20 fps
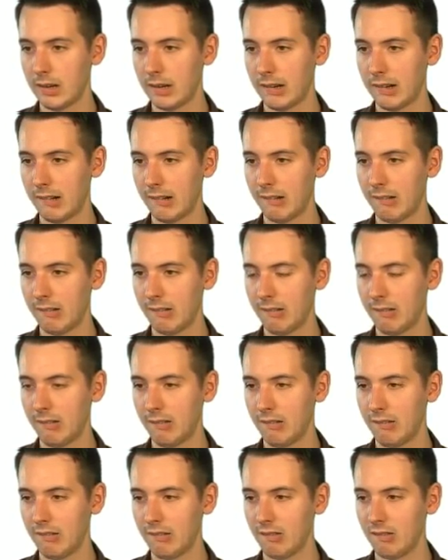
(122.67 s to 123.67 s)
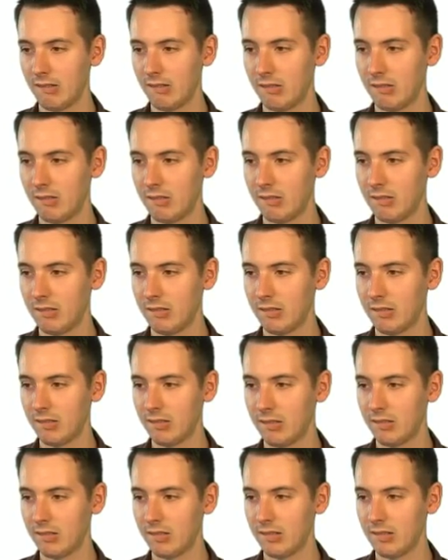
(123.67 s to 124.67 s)

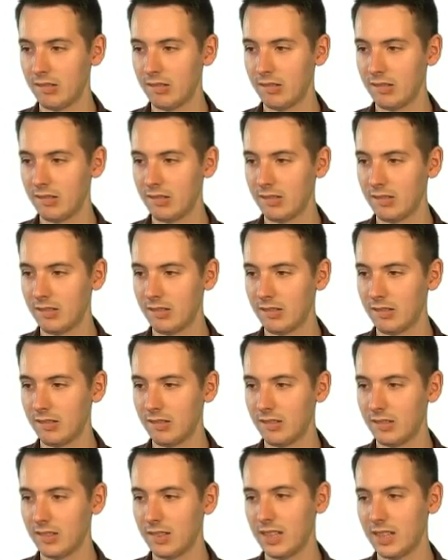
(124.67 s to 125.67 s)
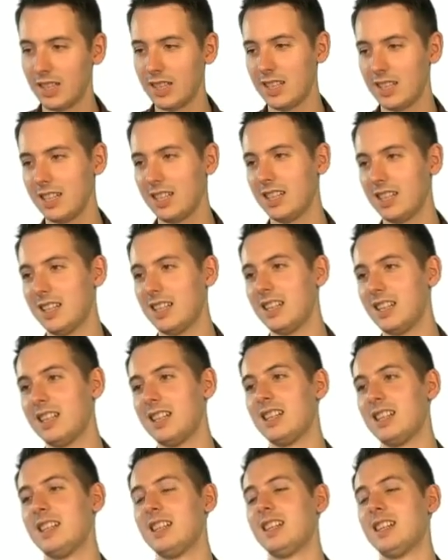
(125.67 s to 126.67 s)
(no one is talking)